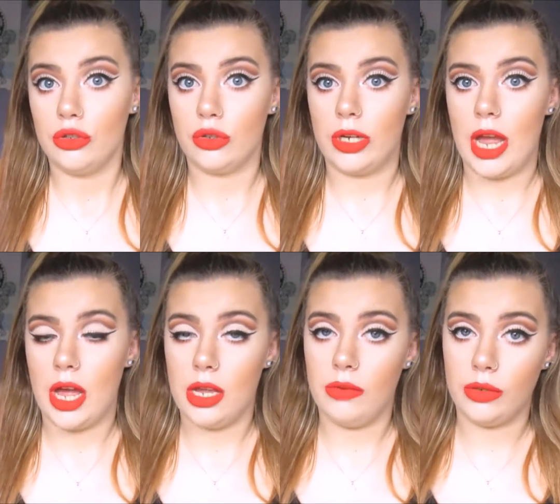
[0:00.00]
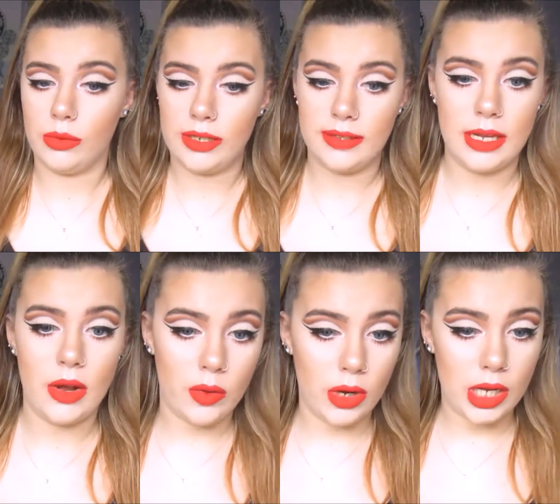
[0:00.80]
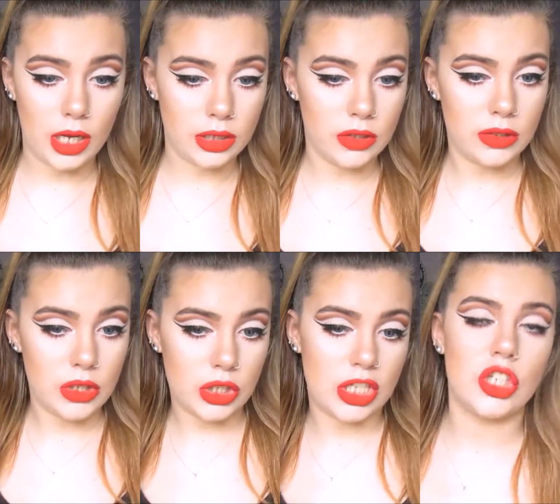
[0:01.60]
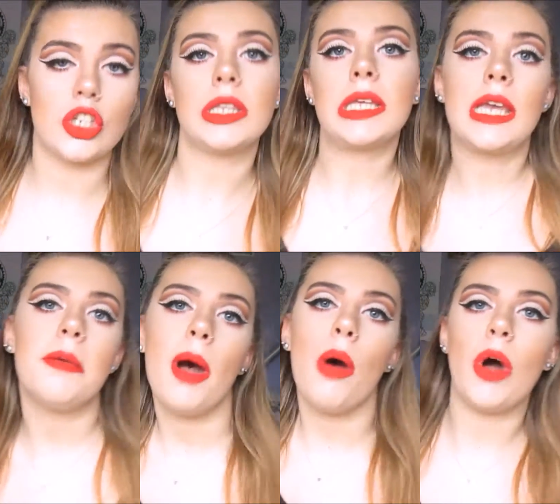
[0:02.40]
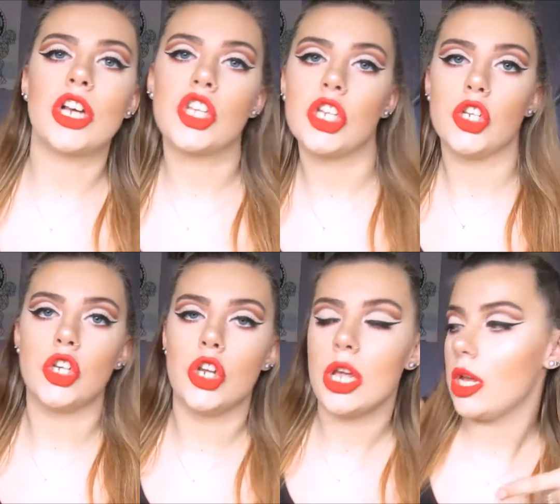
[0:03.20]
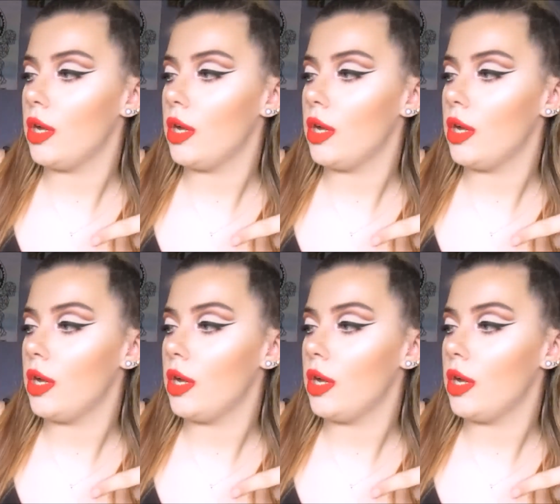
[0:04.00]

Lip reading: So yeah, if you want to see how I got this look, then just keep on watching.